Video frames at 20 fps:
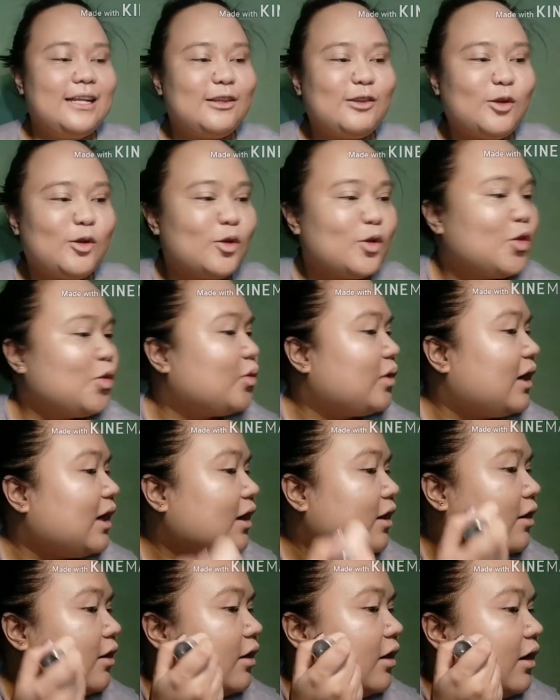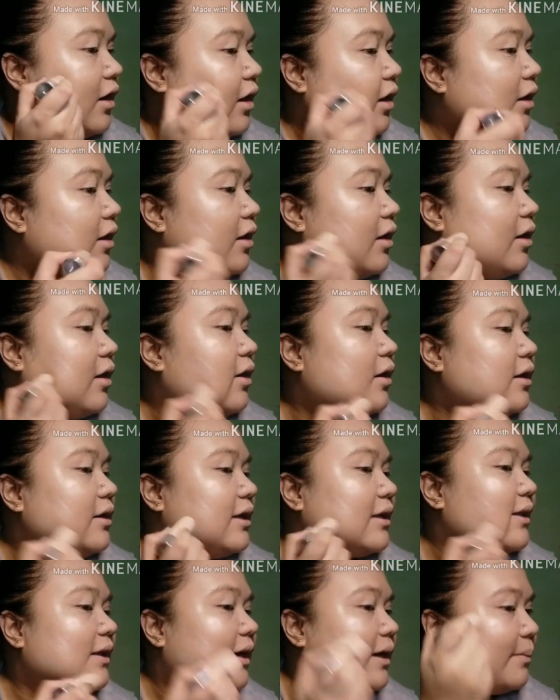Natutuwa ako.
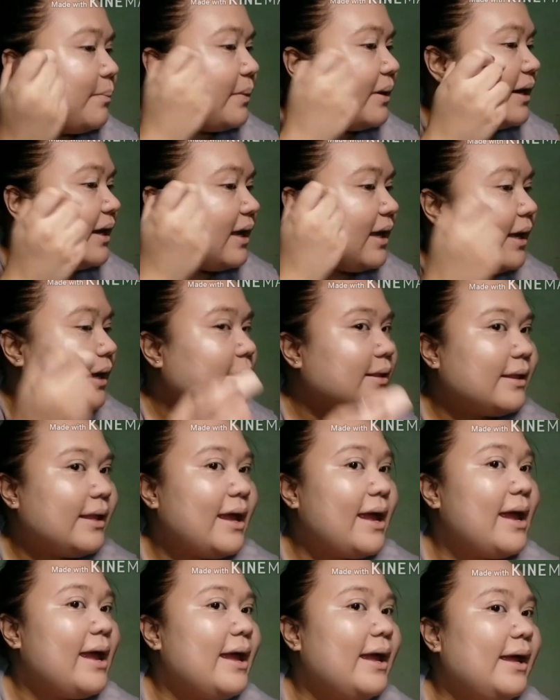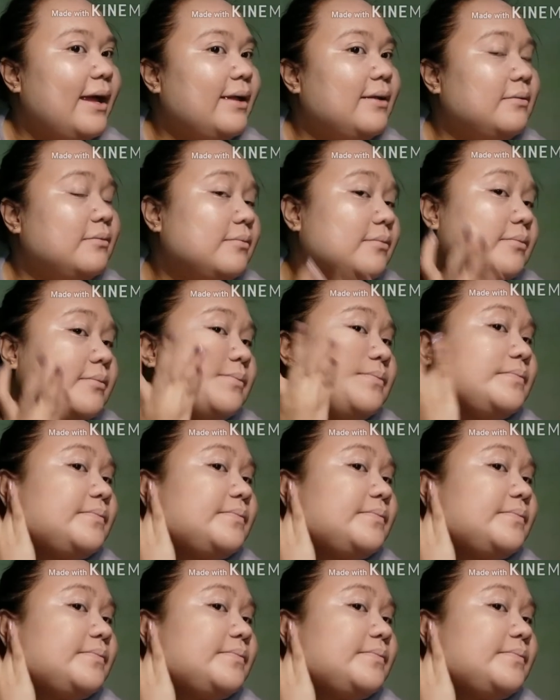Dagdagan pa natin.